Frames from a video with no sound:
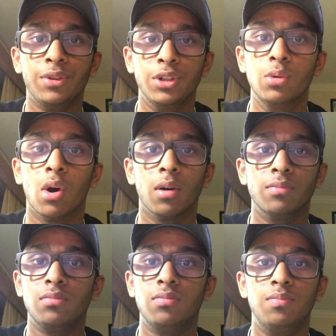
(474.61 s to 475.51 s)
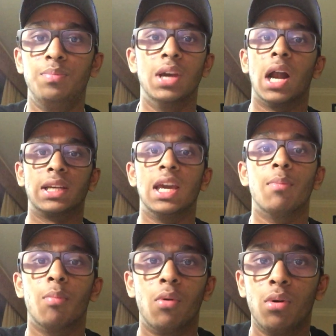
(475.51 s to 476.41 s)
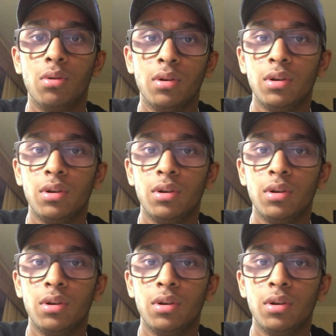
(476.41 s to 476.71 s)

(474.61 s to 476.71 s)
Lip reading: You are beyond capable